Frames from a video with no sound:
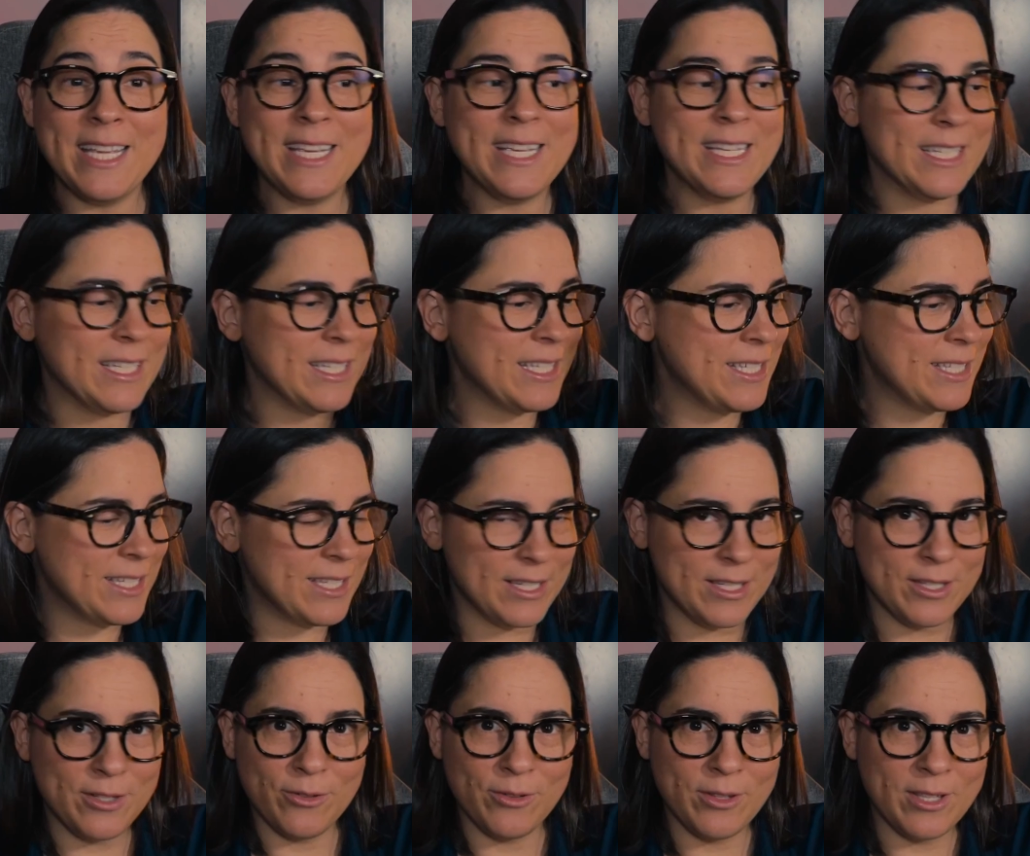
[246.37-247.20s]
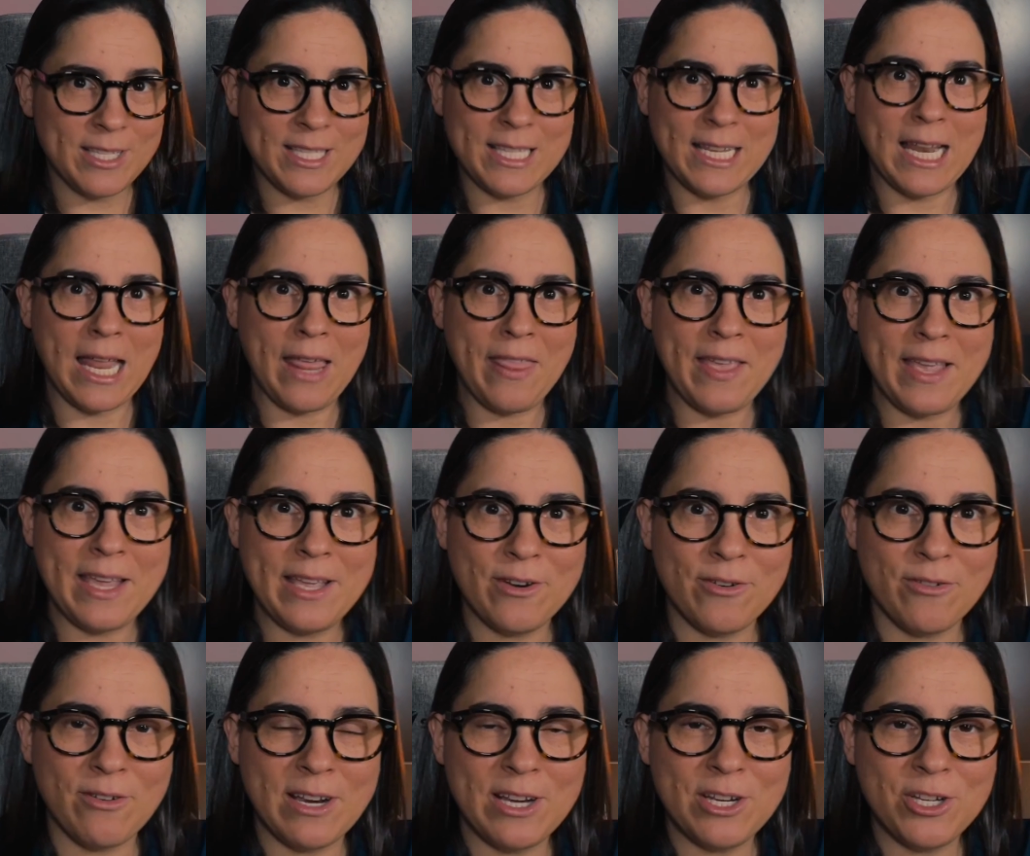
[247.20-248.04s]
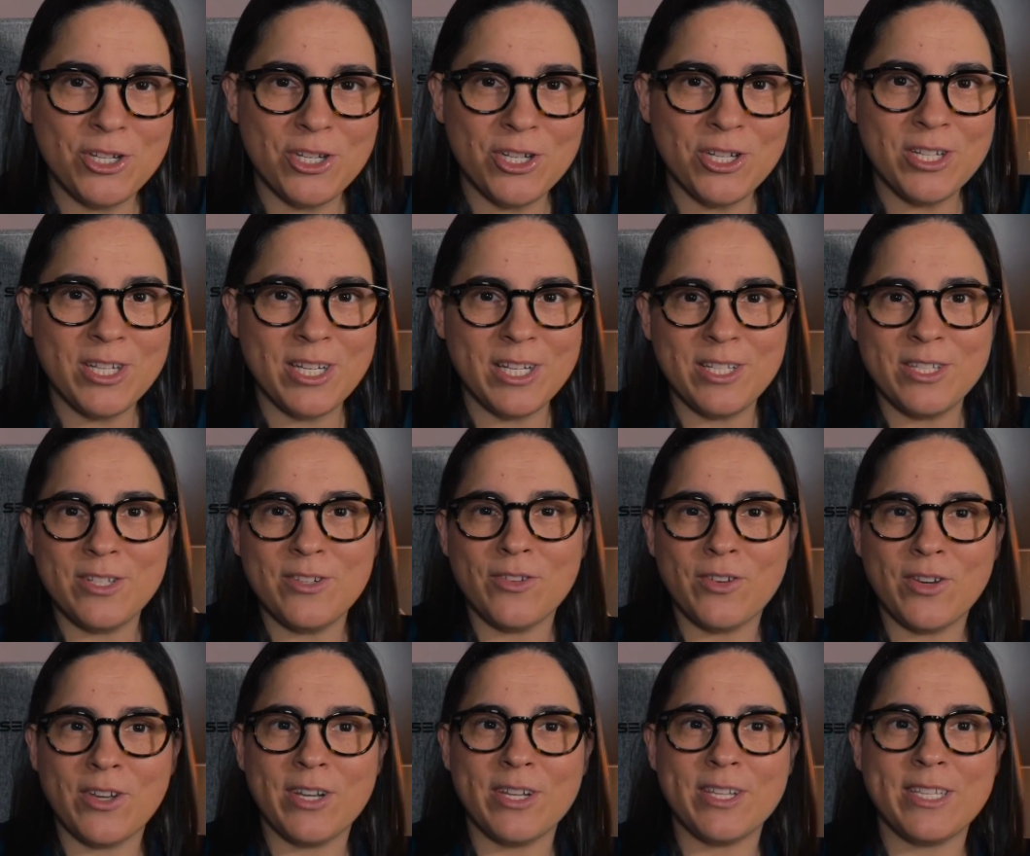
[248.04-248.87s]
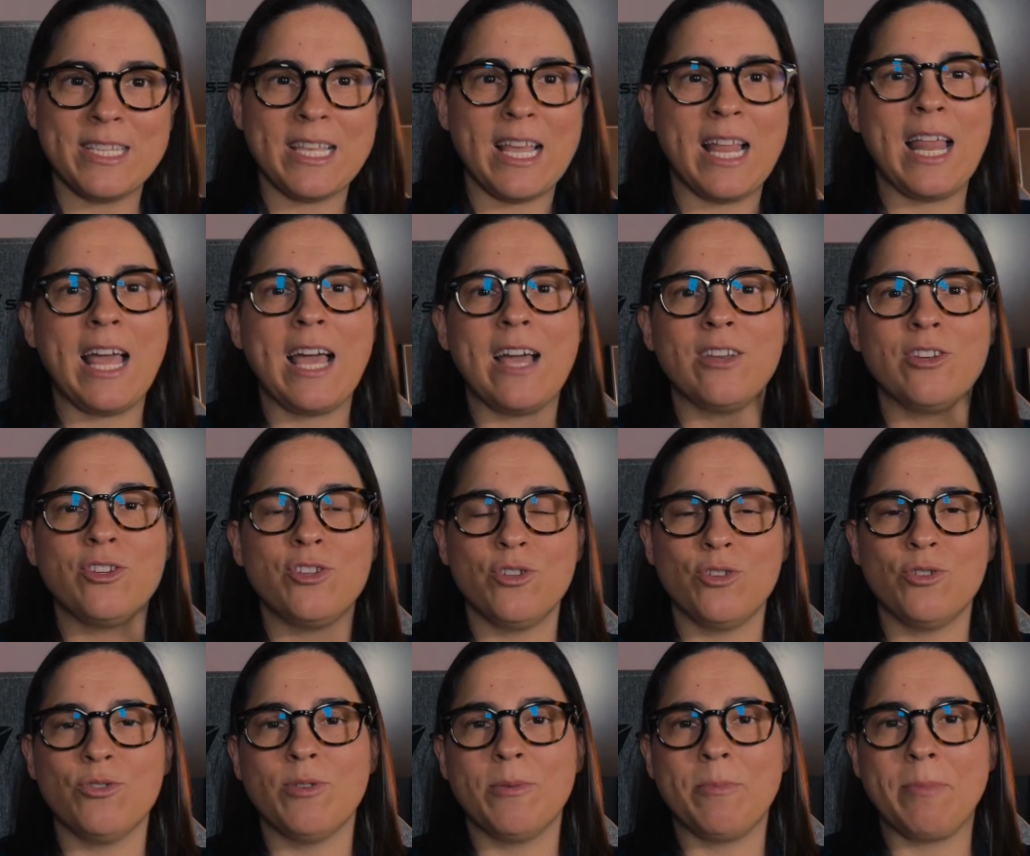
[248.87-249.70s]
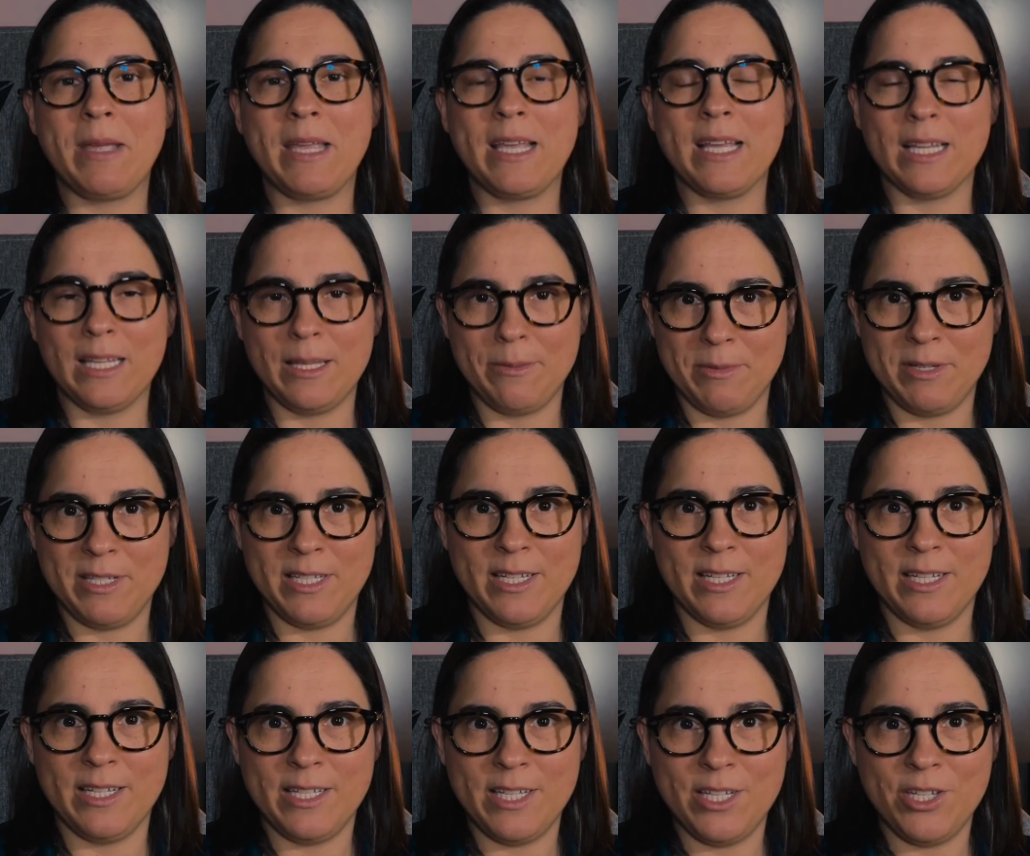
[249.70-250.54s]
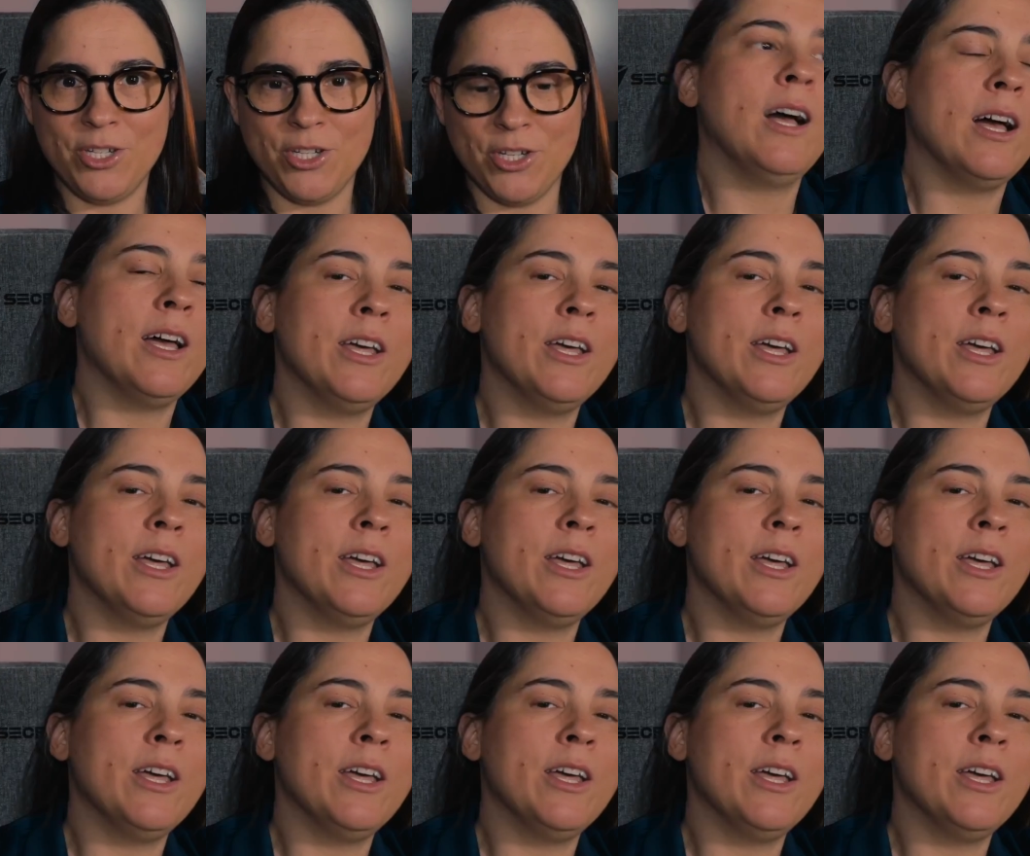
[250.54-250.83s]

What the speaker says: at least until there's another iteration. It's not going to sell out due to it being a limited edition.